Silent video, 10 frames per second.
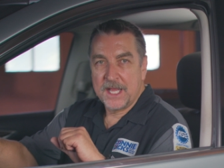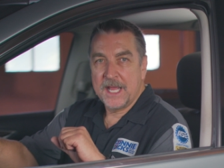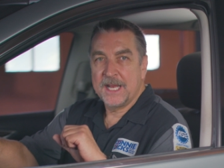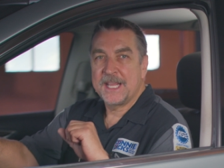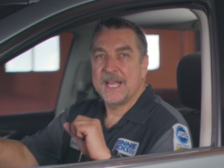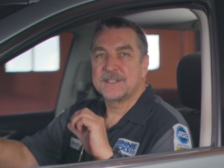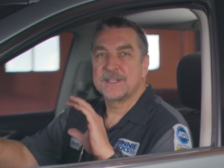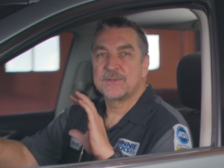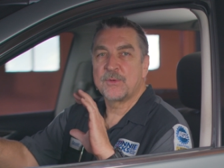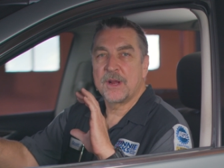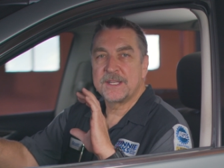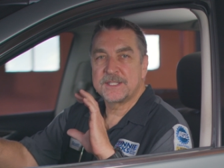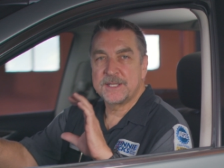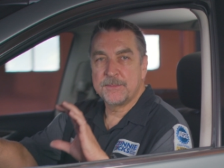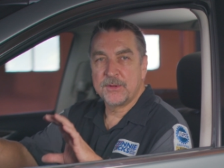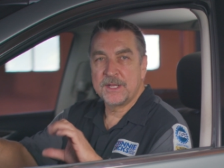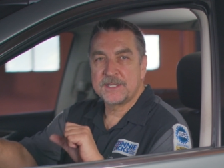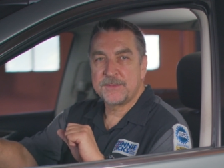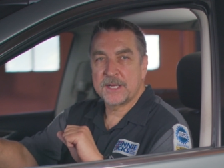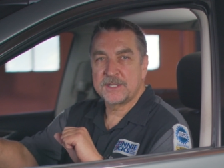And in cases where a simple
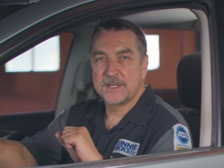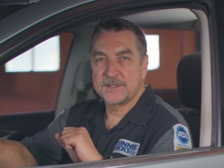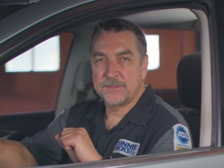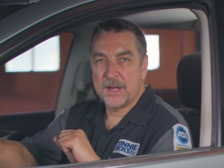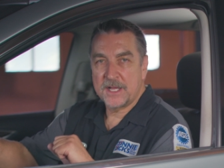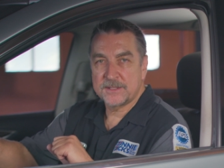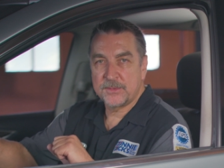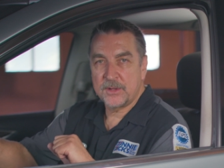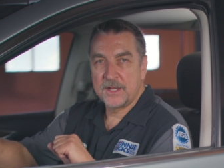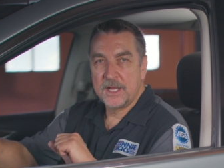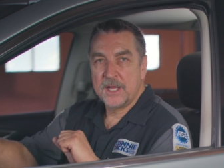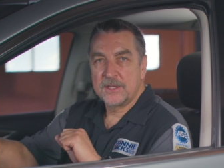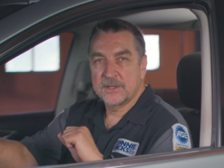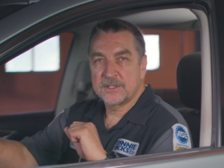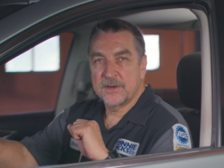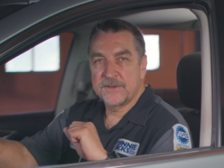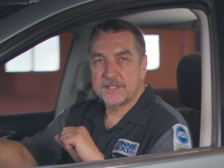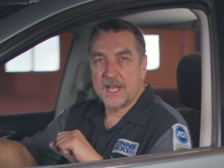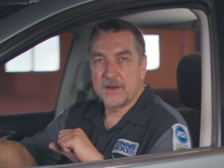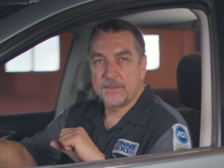inspection isn't possible, your service
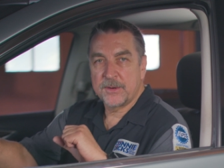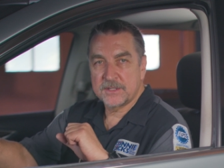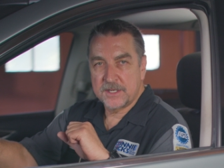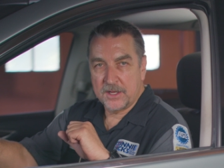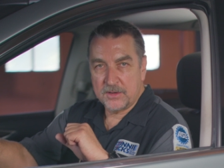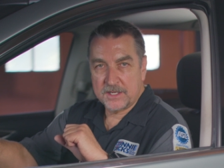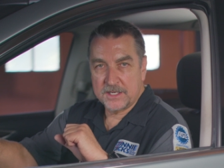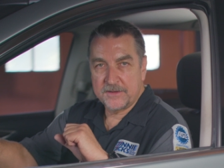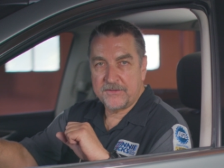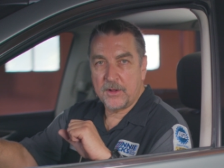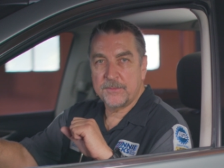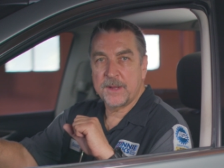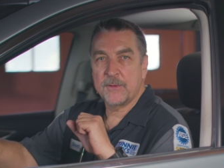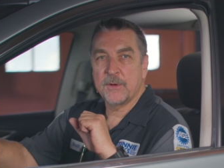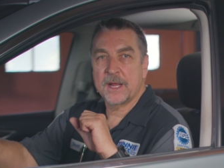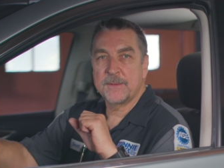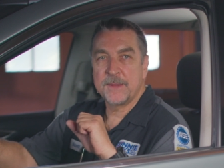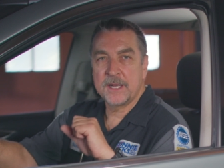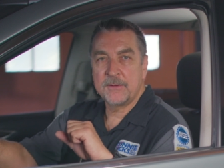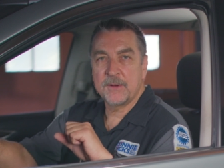counter personnel can default by
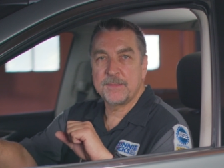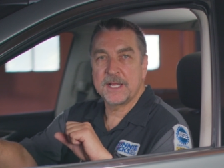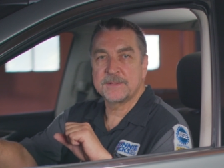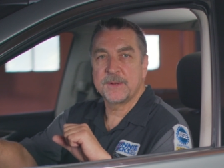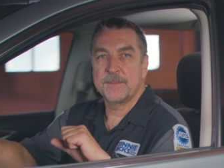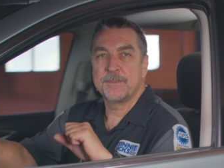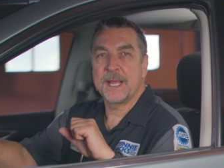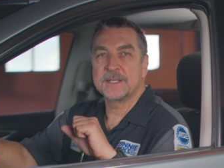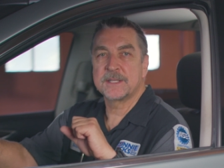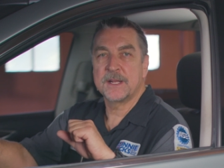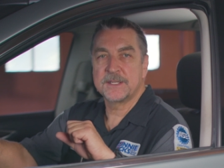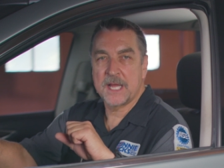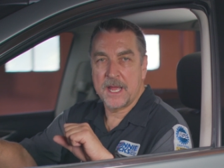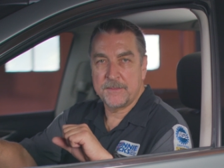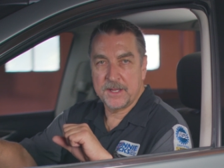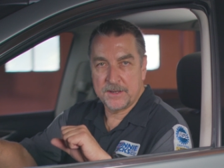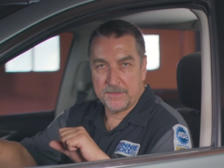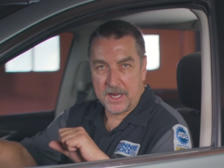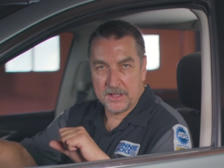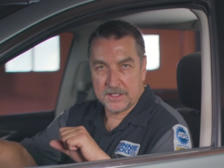recommending replacement based on time and
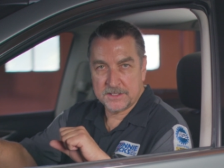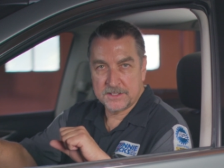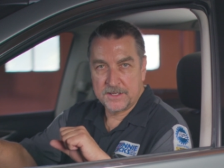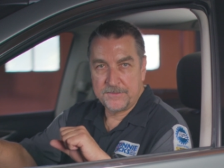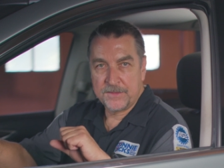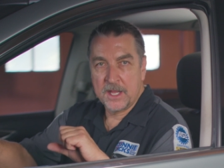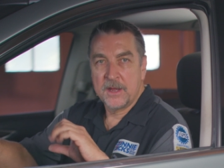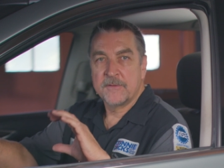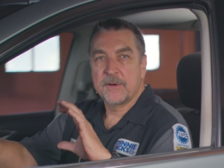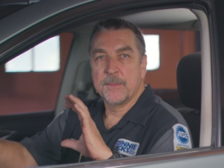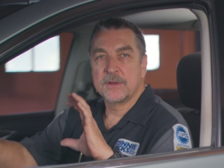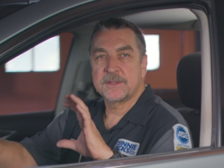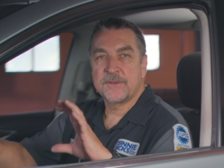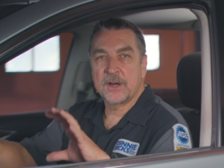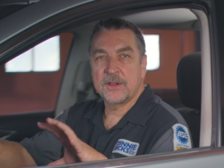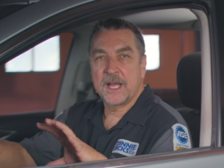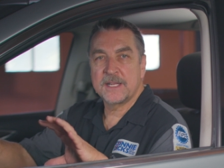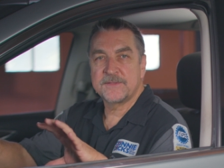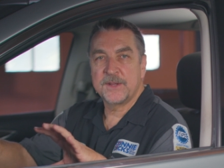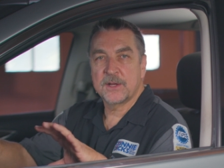mileage. For most of our
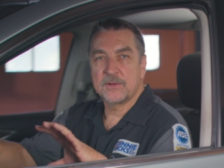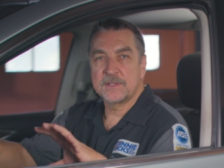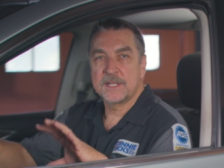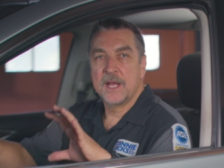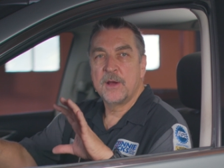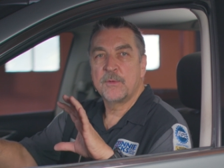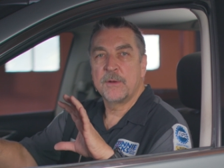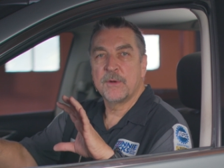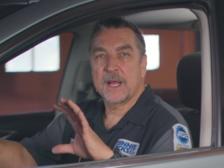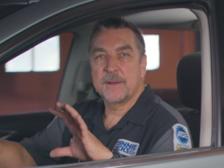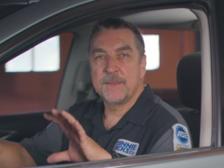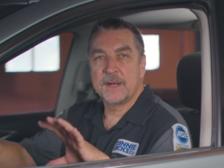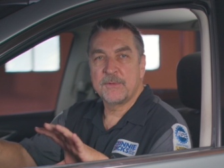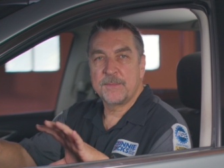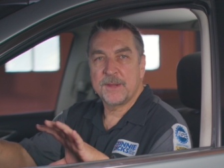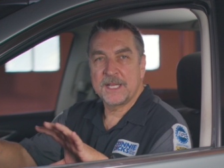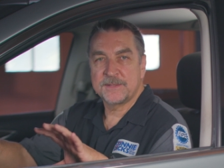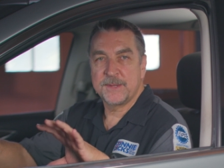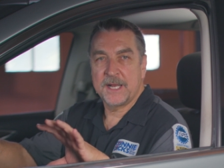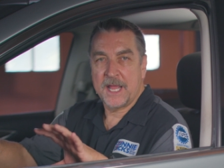clients' vehicles, we recommend
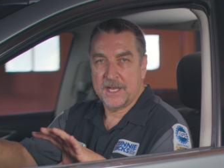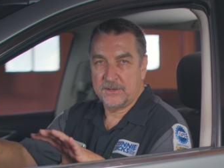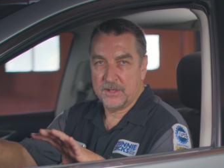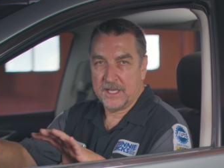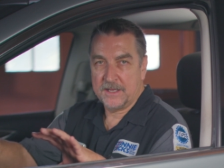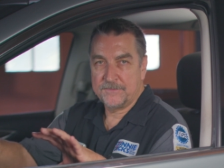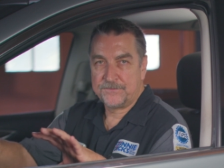replacement annually.